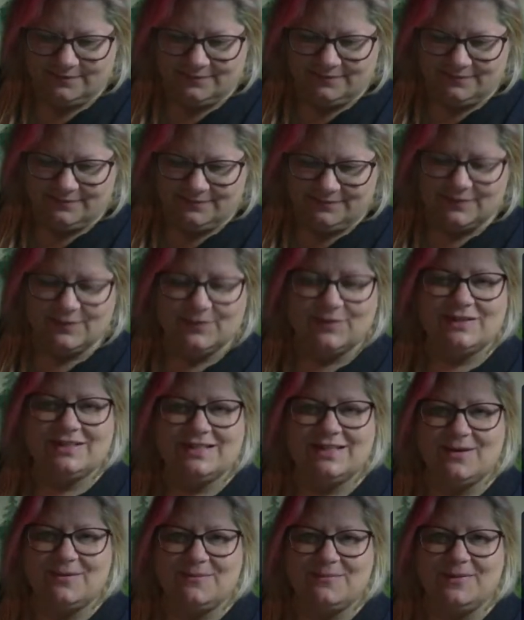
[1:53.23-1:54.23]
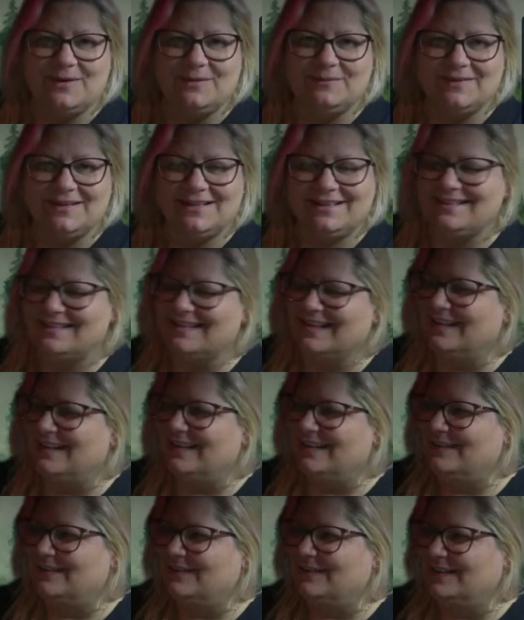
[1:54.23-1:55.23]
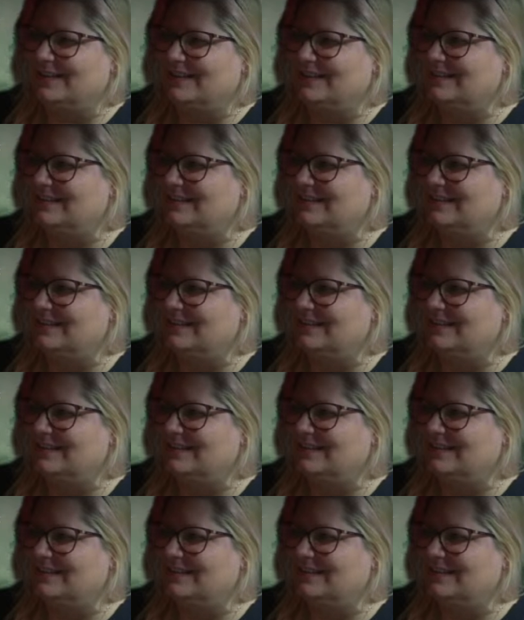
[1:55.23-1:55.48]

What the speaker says: What's up, Mimics? How you doing?